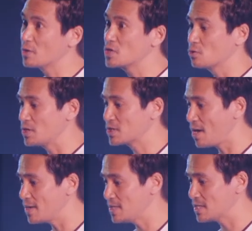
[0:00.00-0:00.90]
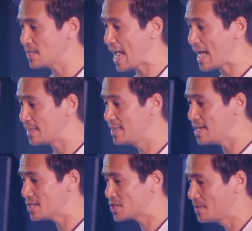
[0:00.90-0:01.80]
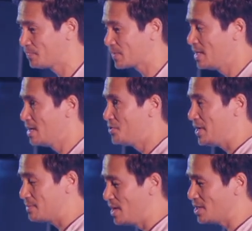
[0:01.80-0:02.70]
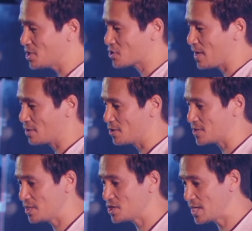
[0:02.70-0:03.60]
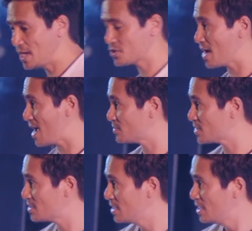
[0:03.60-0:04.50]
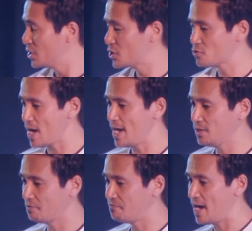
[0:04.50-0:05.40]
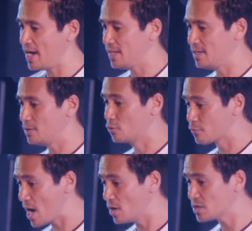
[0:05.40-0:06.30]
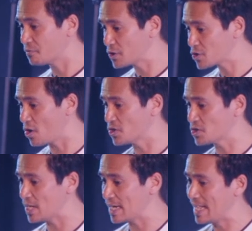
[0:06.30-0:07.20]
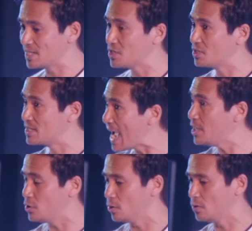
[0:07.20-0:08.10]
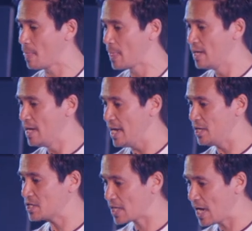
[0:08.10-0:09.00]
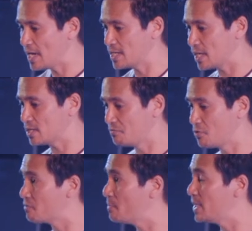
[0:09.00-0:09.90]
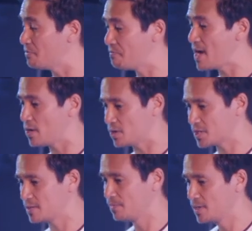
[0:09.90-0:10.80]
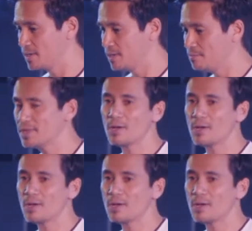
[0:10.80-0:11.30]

the story starts. He said, at this, the administrators and the satraps, trying to find grounds for charges against Daniel and his conduct of government affairs, but they